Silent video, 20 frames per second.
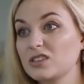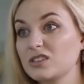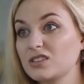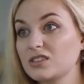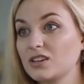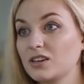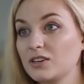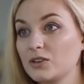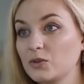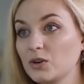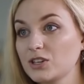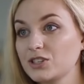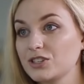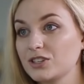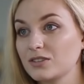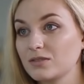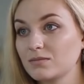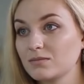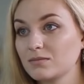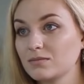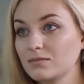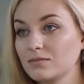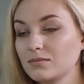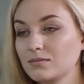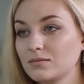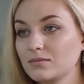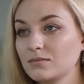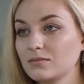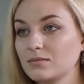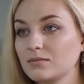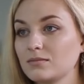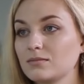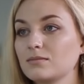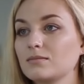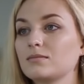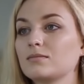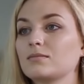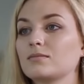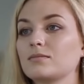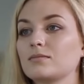is study Russian
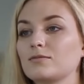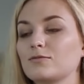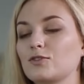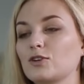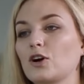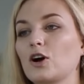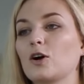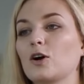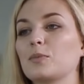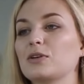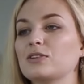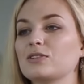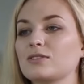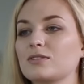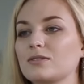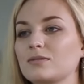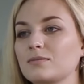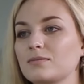for hobbies.